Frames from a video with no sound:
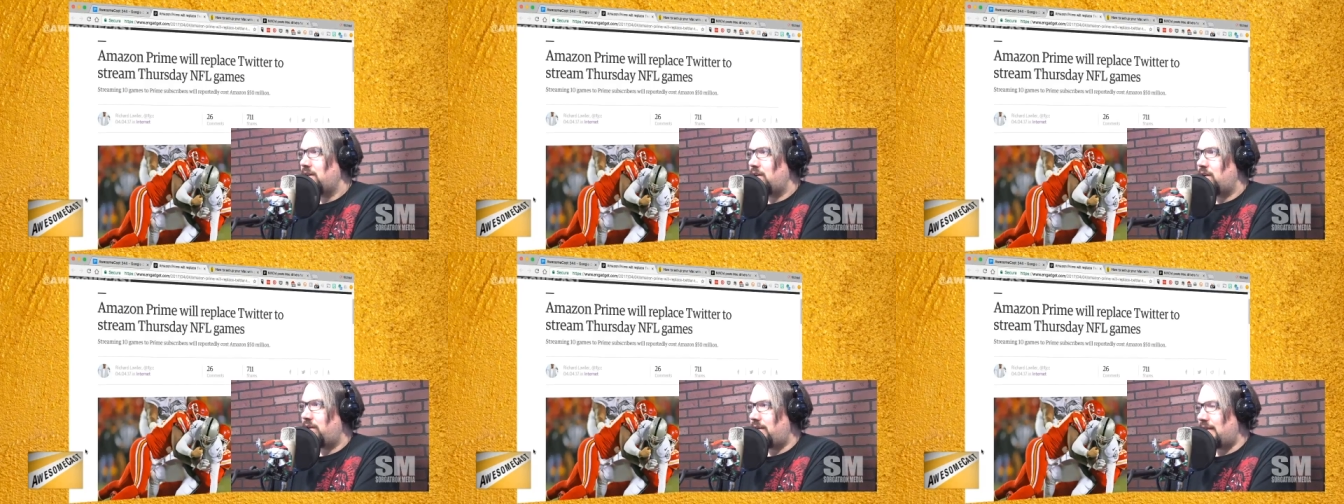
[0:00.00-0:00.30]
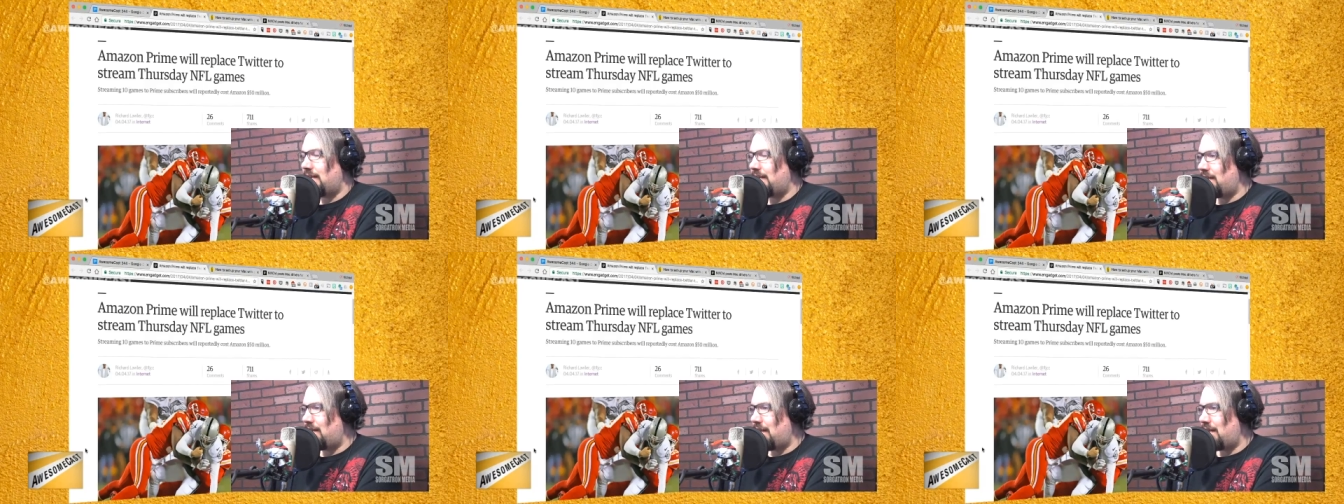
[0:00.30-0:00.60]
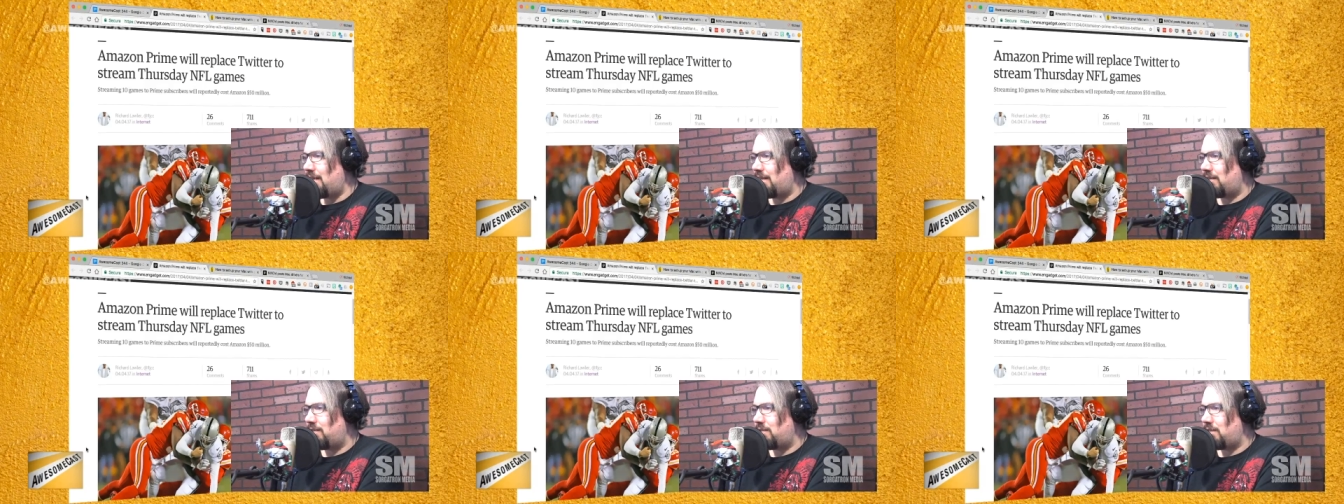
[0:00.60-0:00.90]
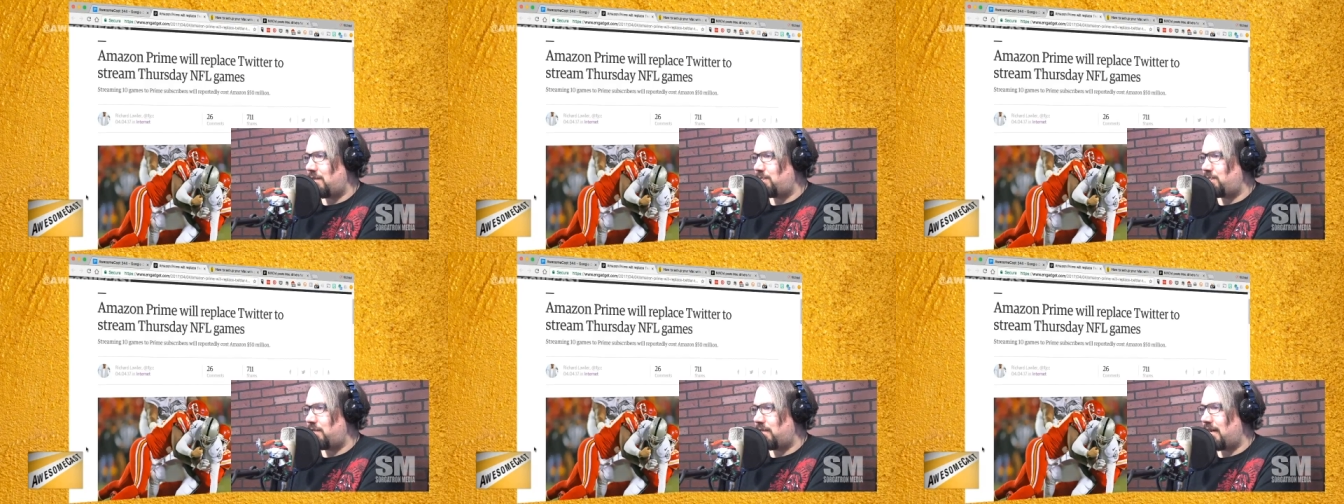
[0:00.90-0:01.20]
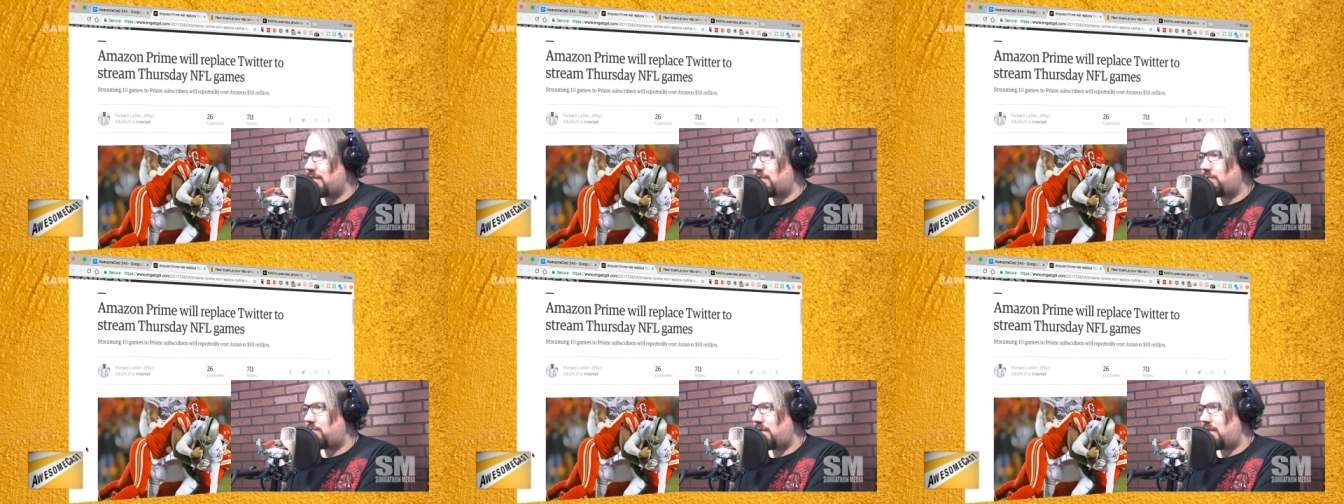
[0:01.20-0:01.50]
uh, any other teams you
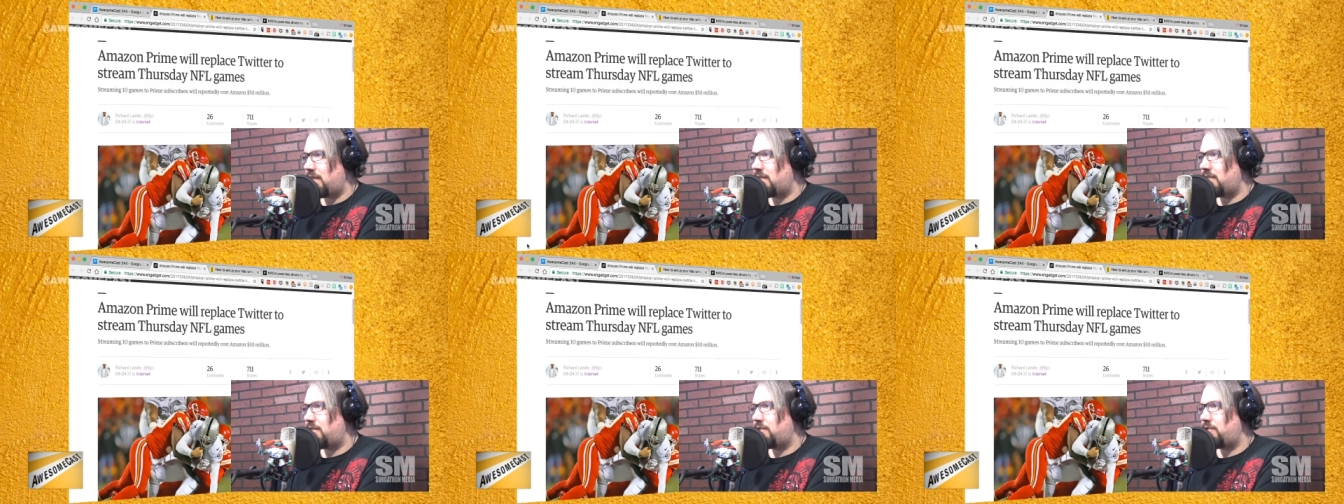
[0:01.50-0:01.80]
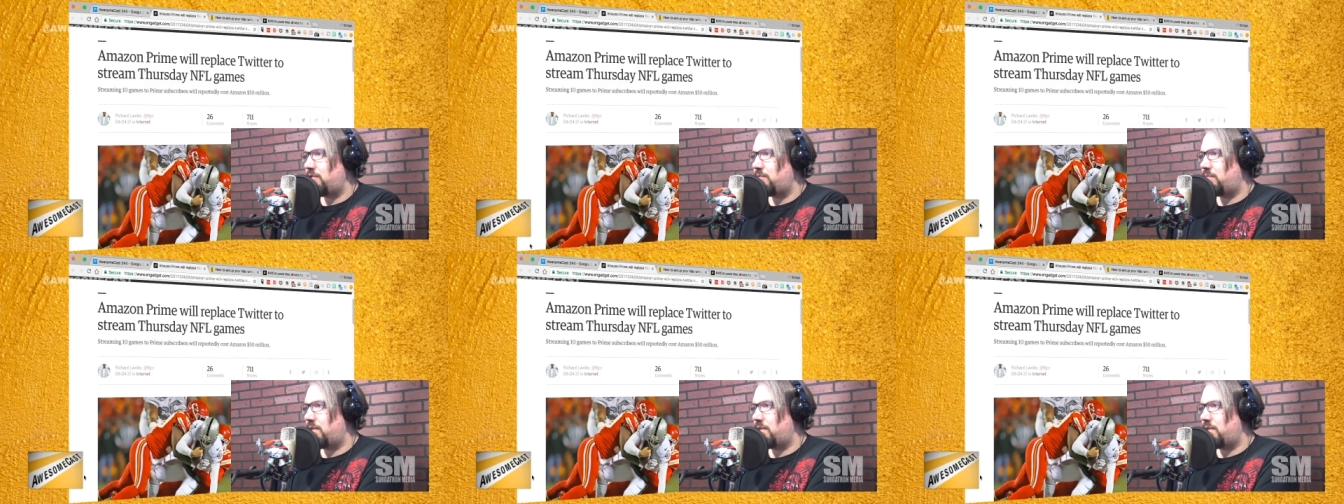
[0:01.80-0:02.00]
guys would be into.